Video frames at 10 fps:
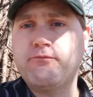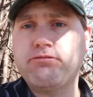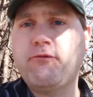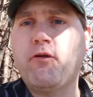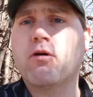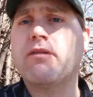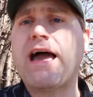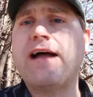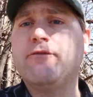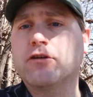before
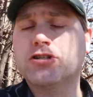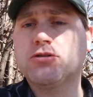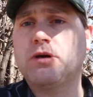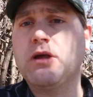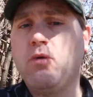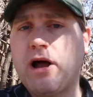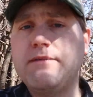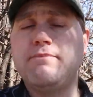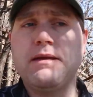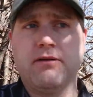that, verse
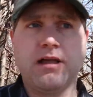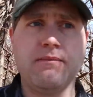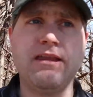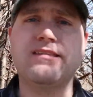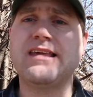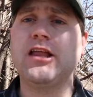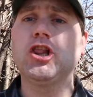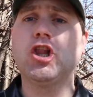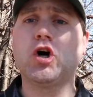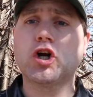21, people come in and say,
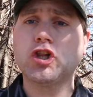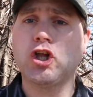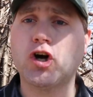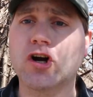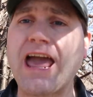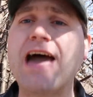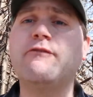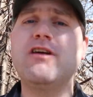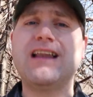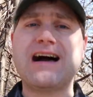Lord, Lord,
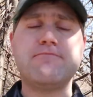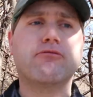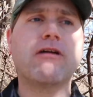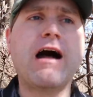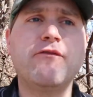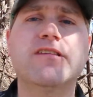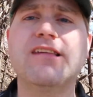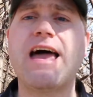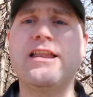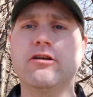have we not
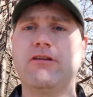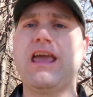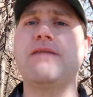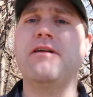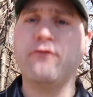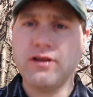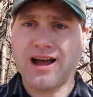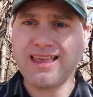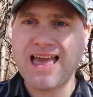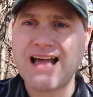prophesied in your name? Have we
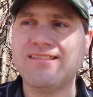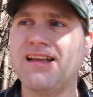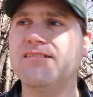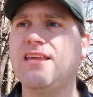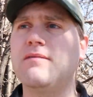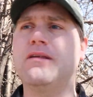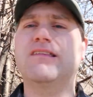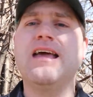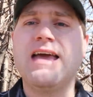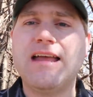not cast out
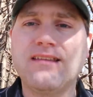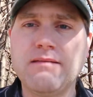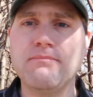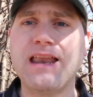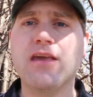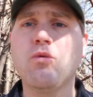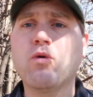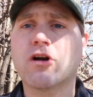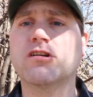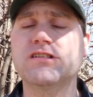demons and done many
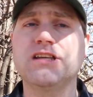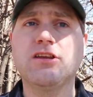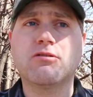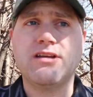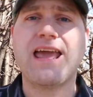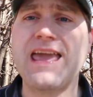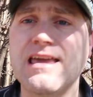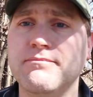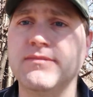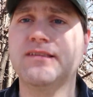works in your
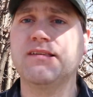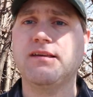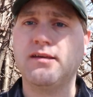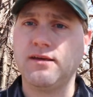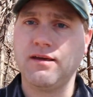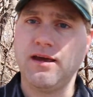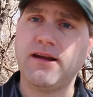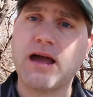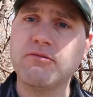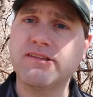names?
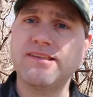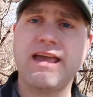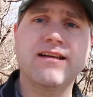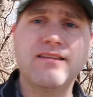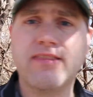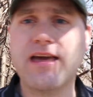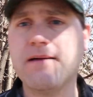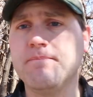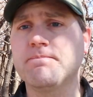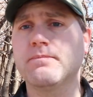And I will say unto
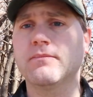them,